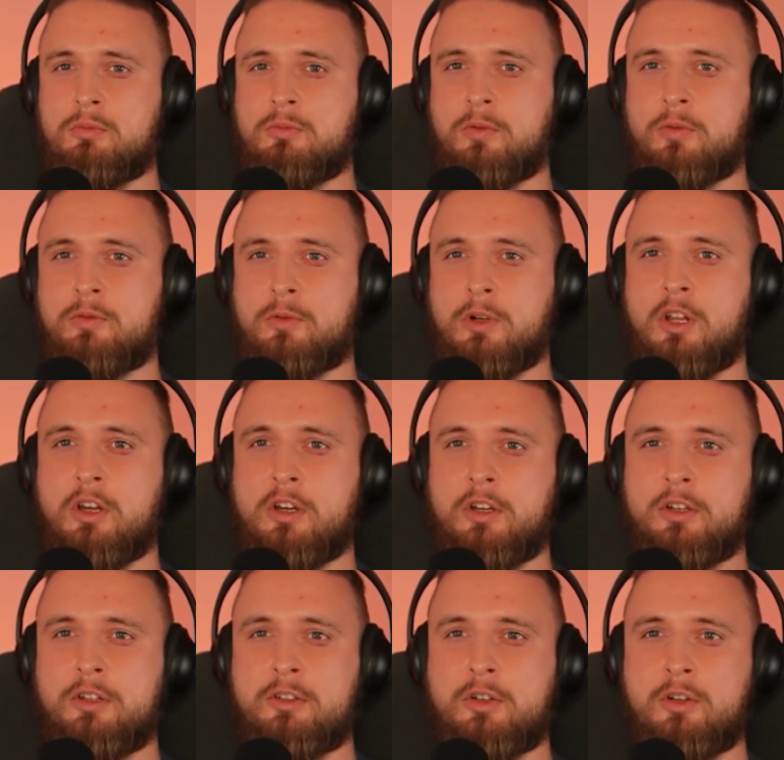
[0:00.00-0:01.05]

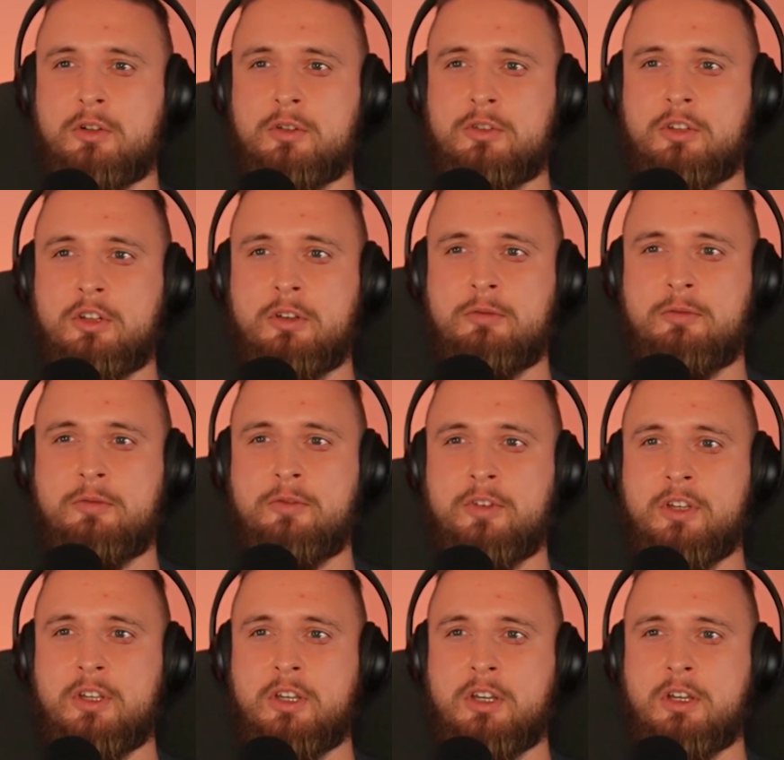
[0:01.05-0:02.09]
relying on the
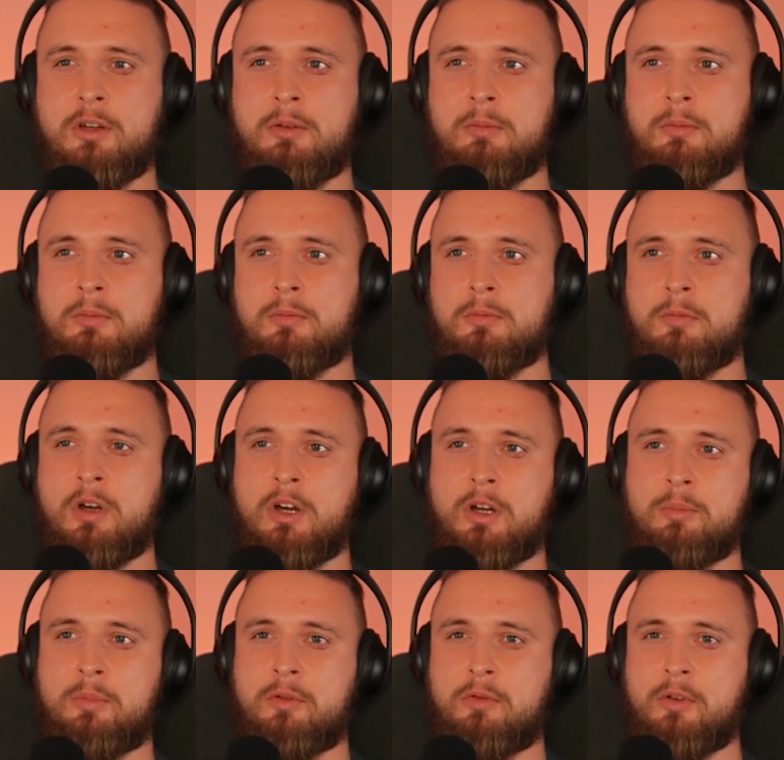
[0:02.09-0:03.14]
VM
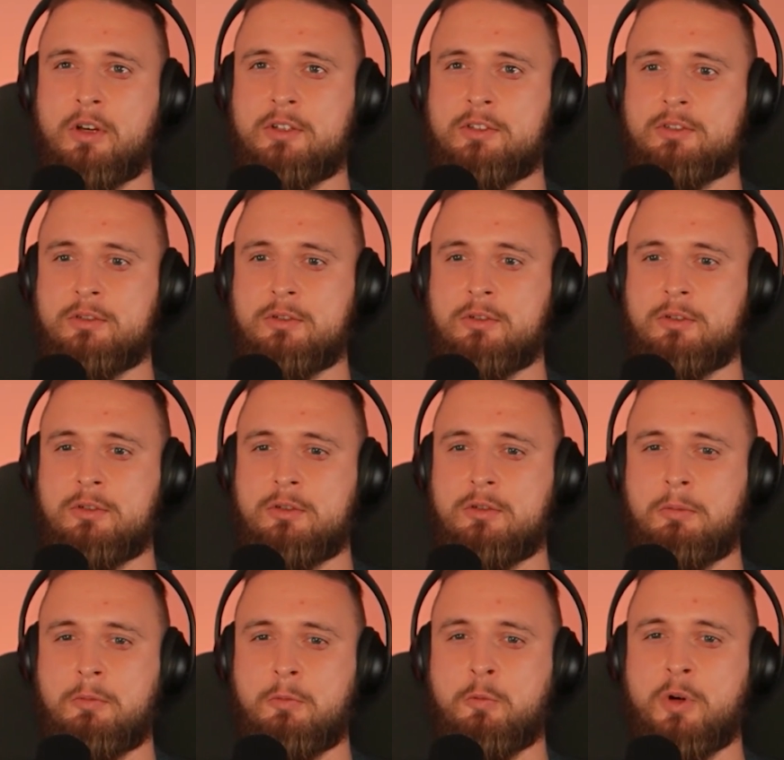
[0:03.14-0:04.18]
hypervisor
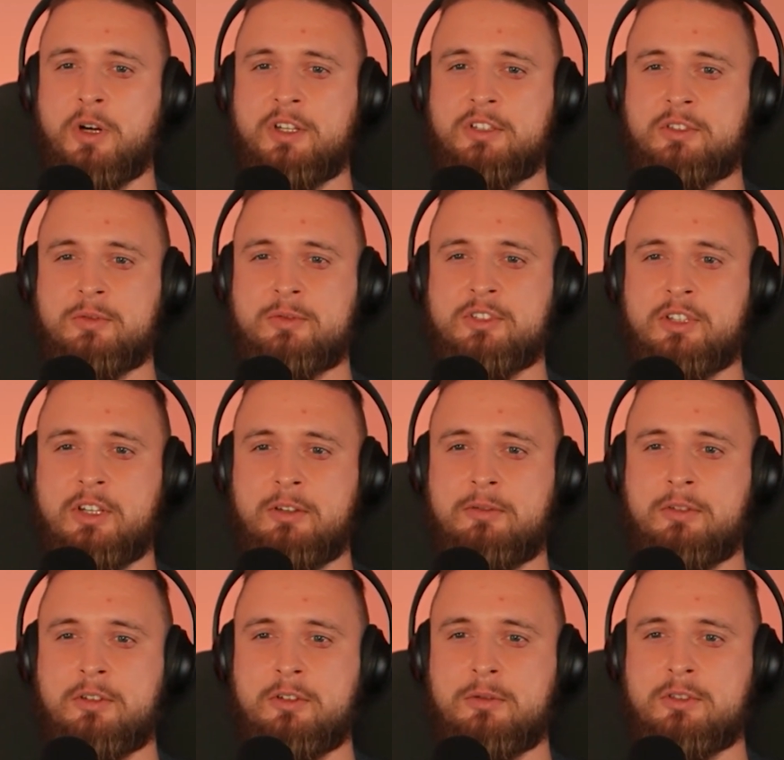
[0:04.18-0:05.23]
ways of
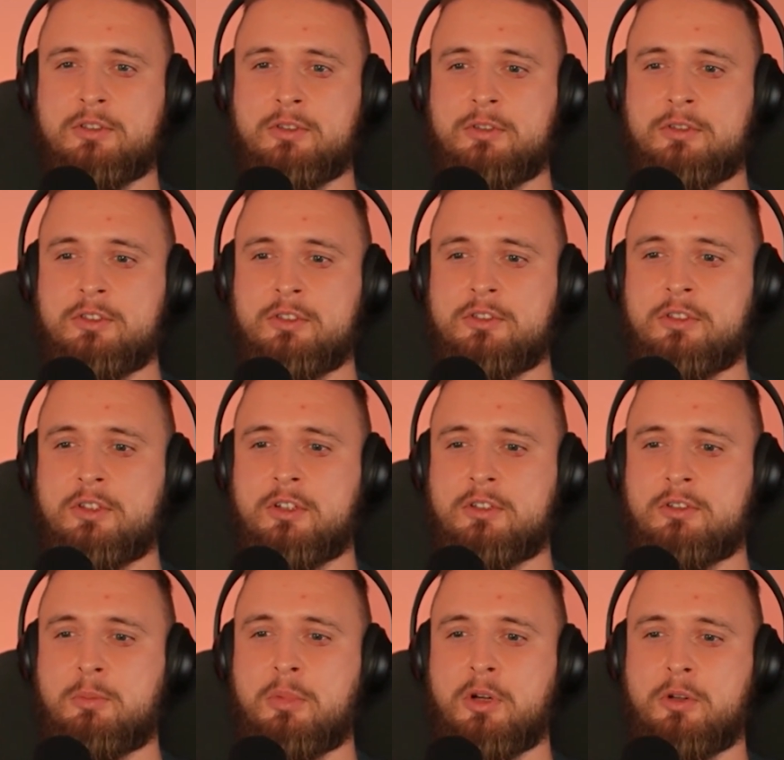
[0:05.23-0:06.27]
saving the resources, like
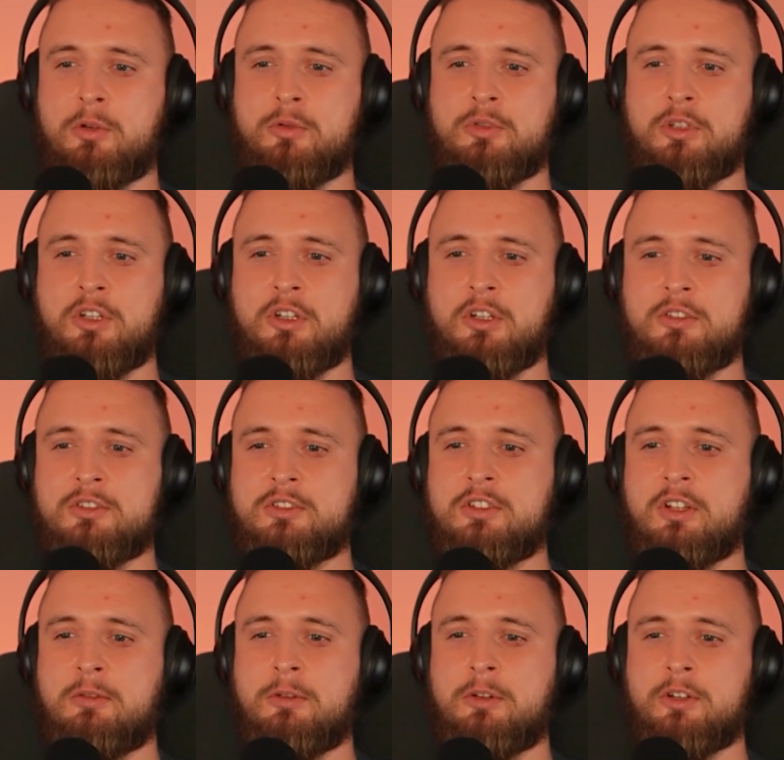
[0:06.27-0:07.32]
the ballooning and
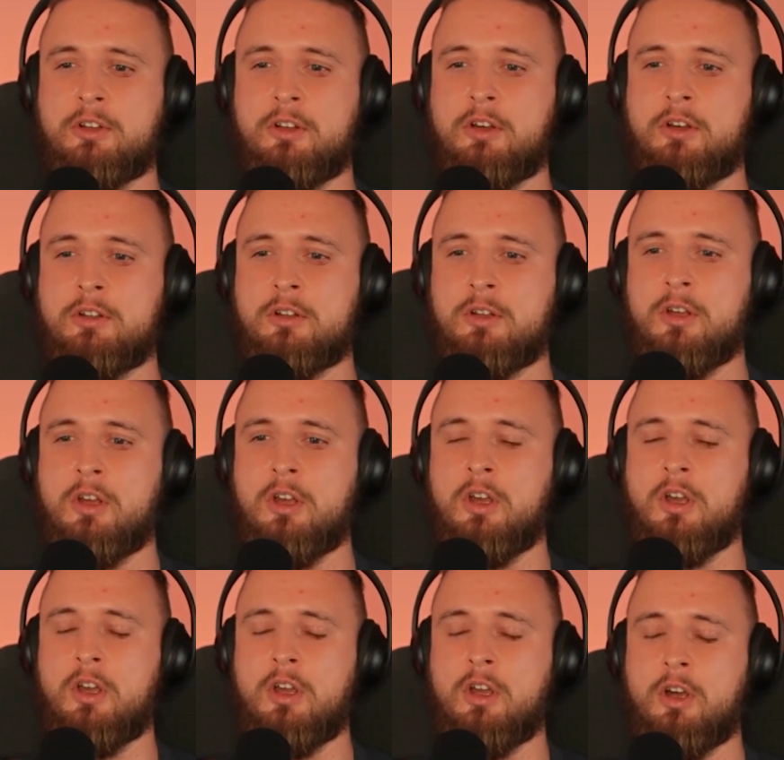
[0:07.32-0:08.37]
stuff like that?
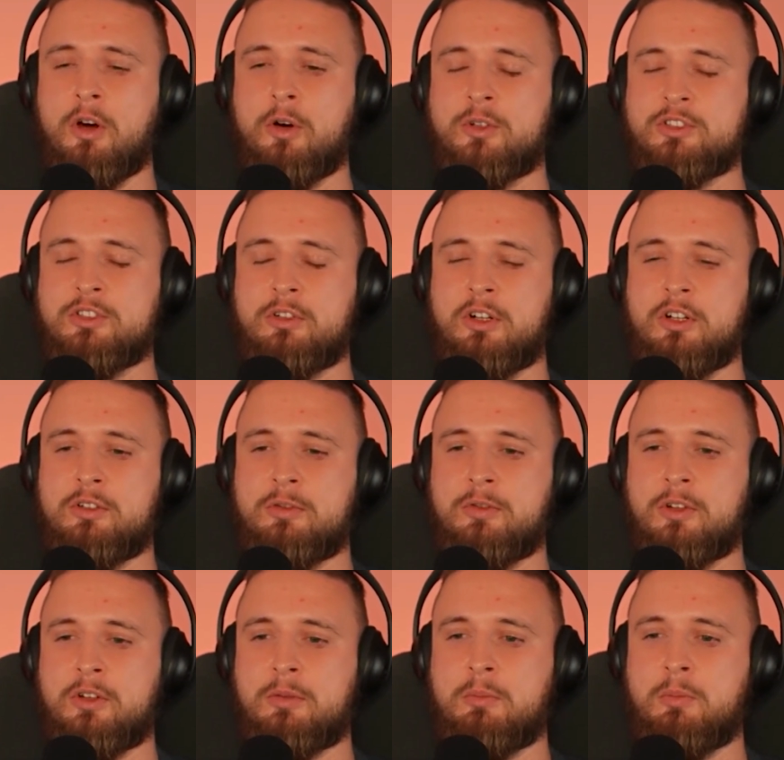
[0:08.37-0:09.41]
Or is there
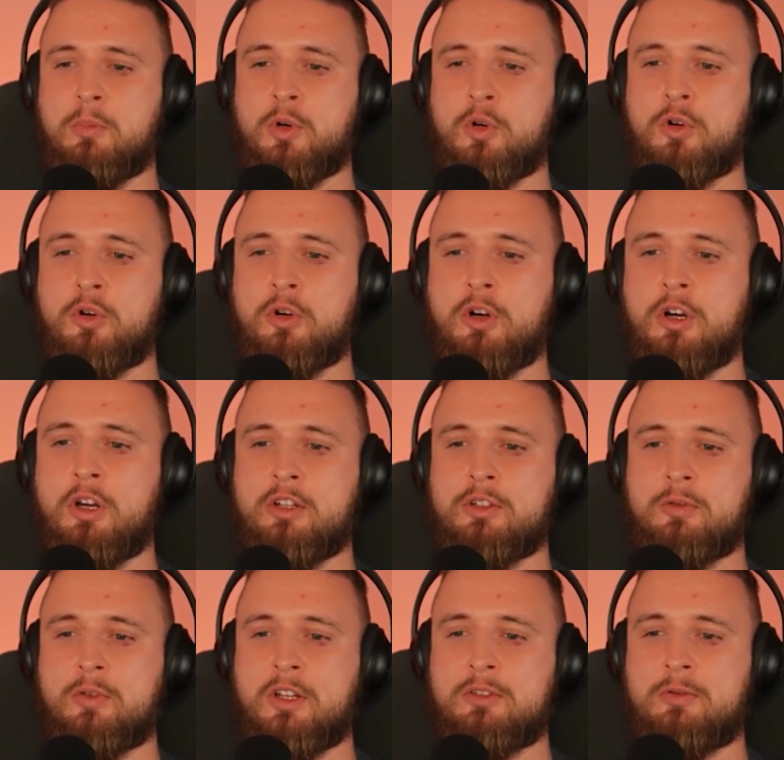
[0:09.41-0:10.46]
anything more
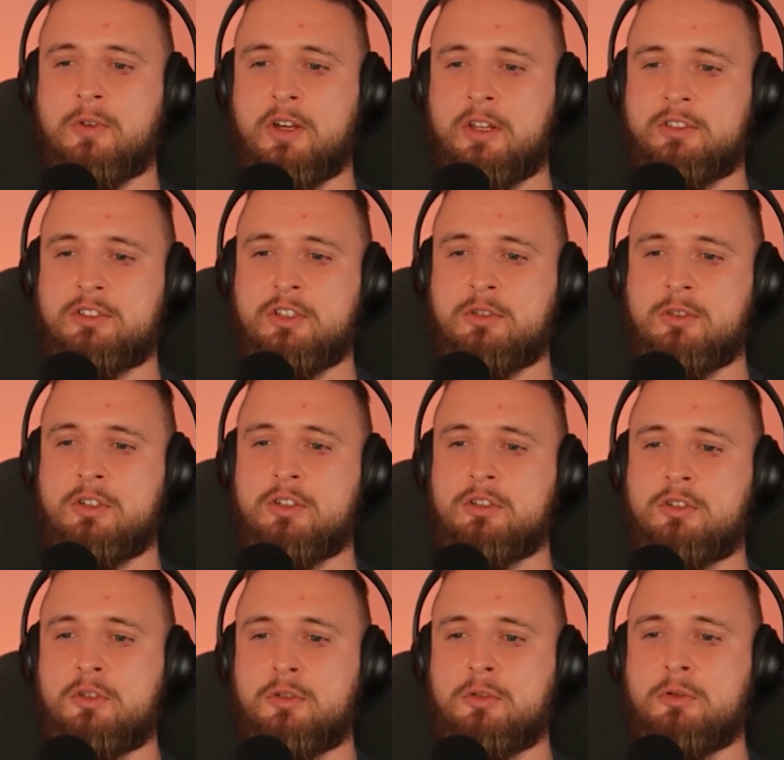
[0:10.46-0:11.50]
advanced that you can
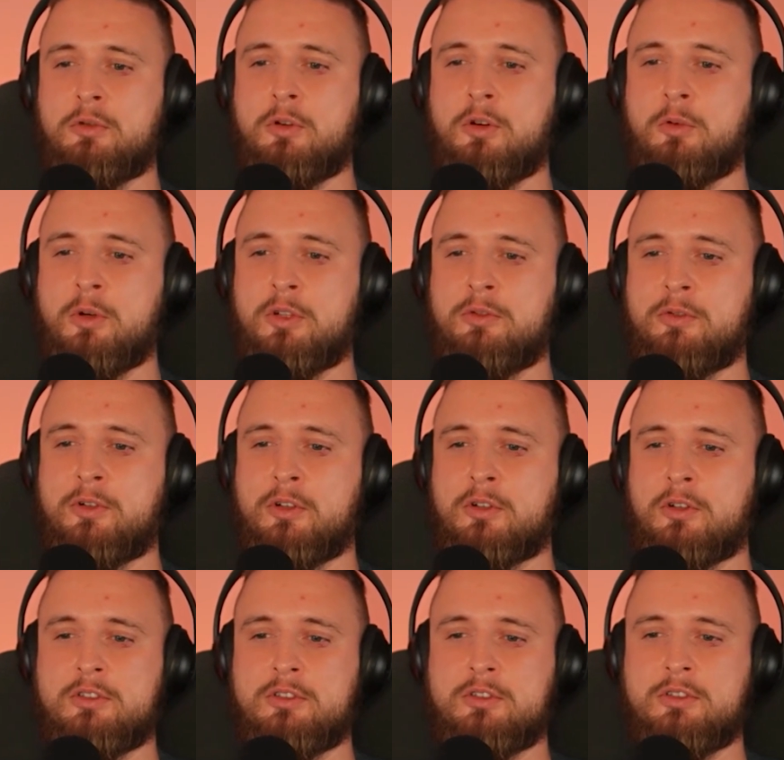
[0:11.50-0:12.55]
do when you've
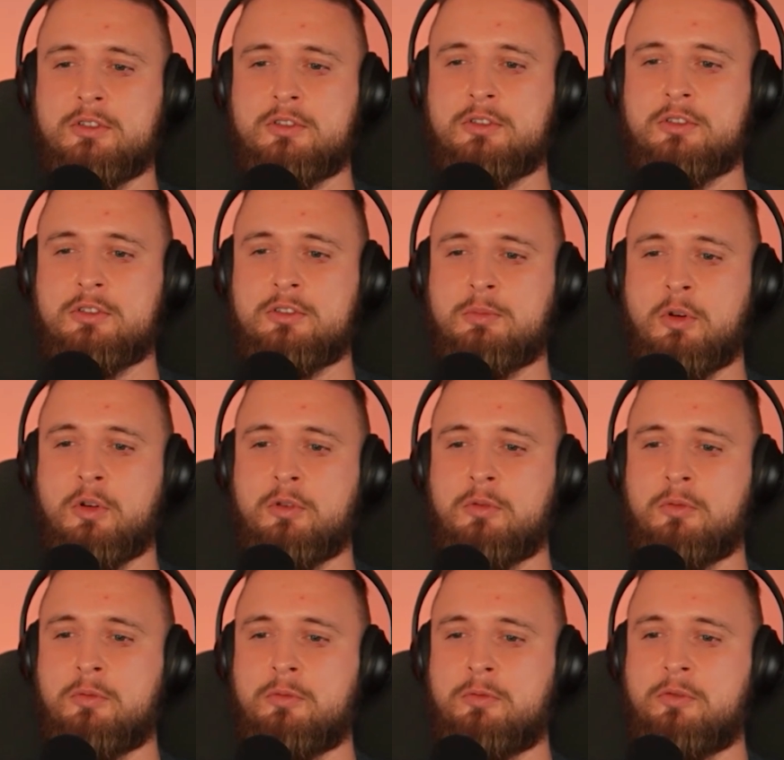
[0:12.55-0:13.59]
got like the
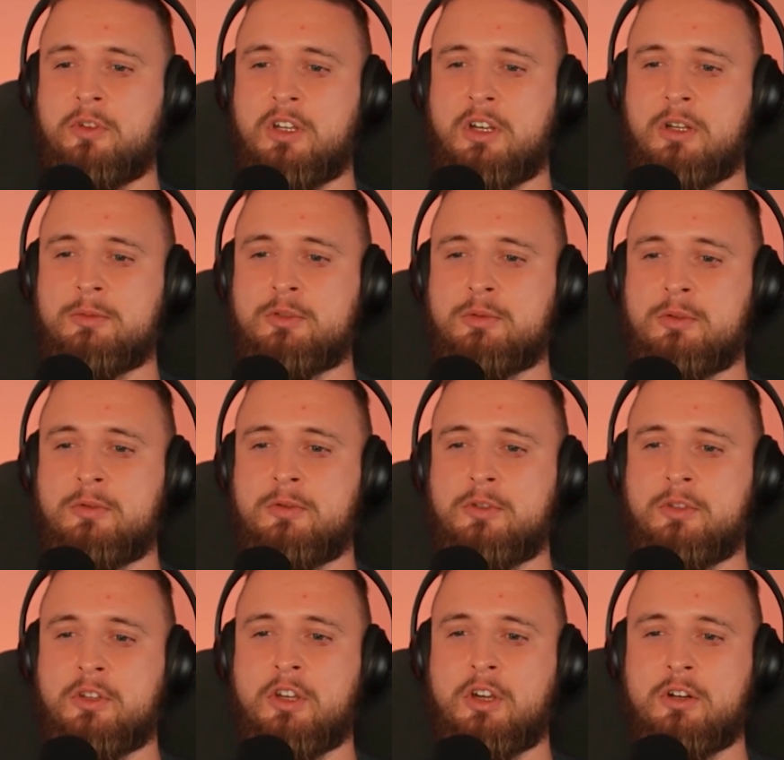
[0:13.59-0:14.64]
small VMs with
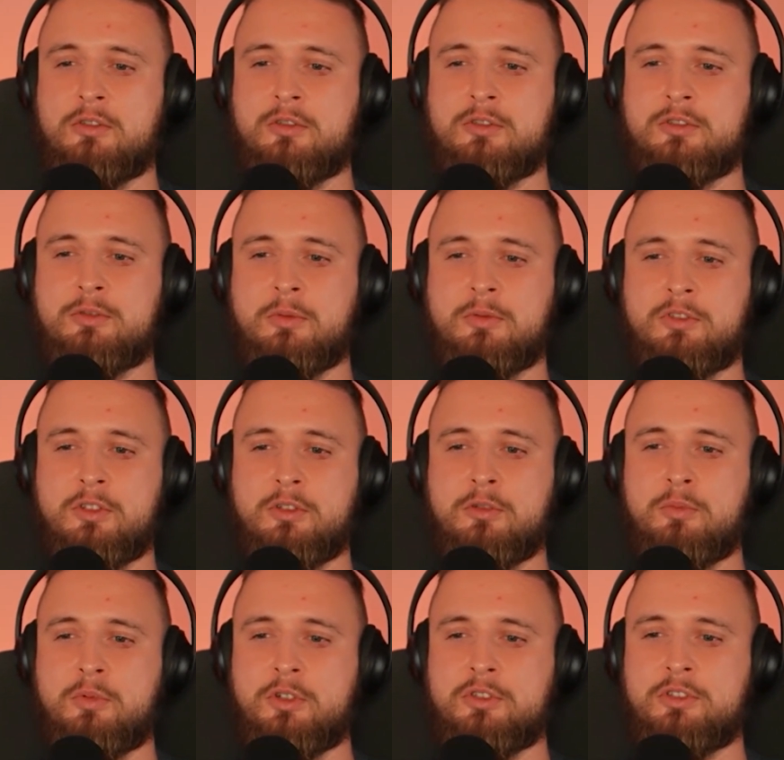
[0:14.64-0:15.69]
unikernels with
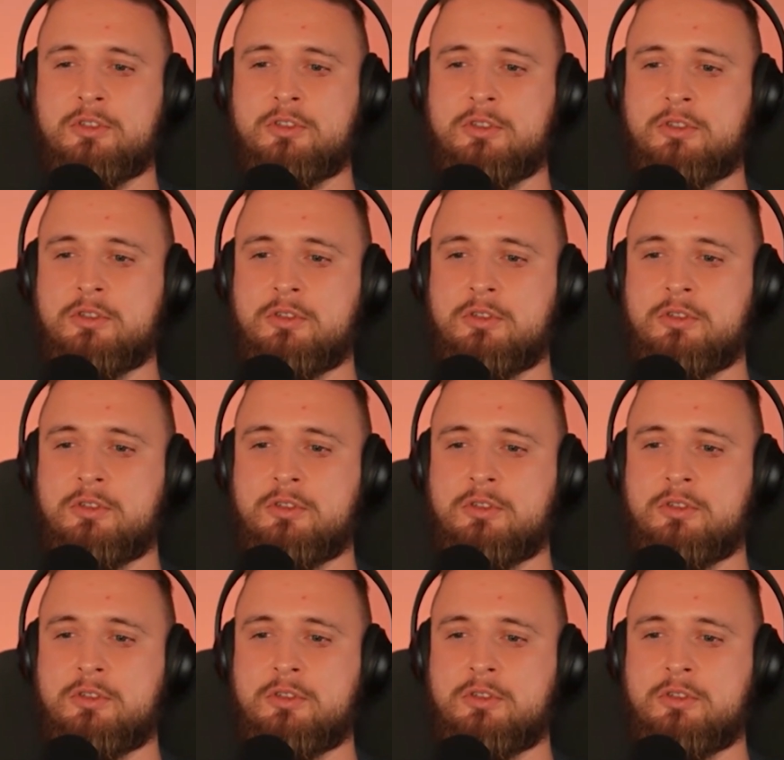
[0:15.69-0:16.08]
single processes?